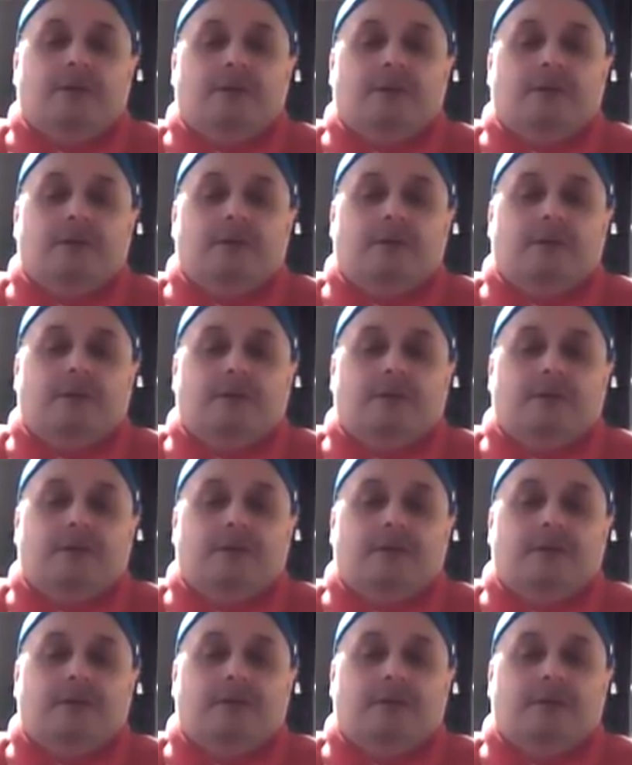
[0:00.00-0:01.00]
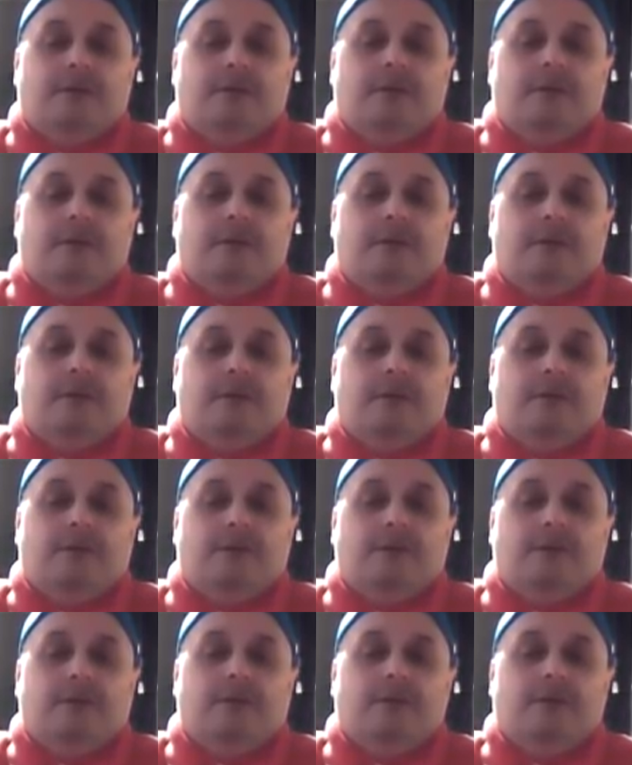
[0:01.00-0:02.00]

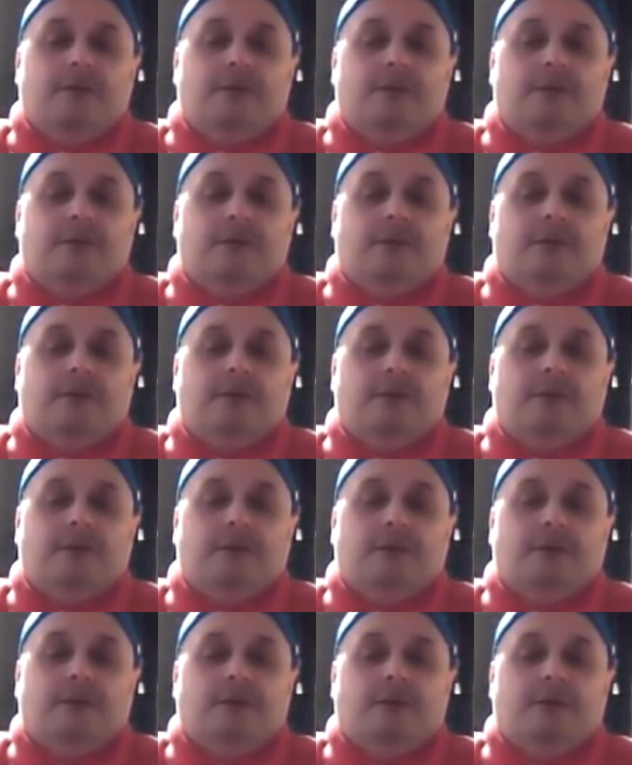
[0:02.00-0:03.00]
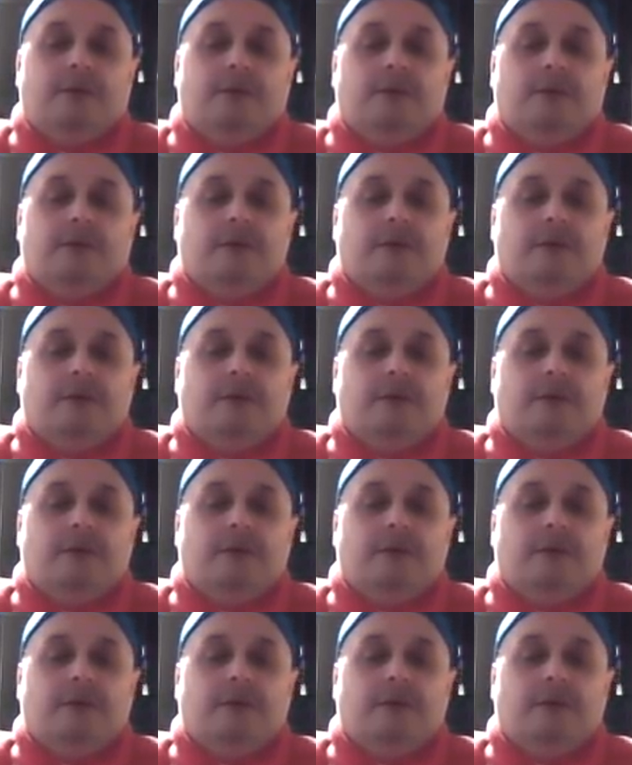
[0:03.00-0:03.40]
The person shown says nothing.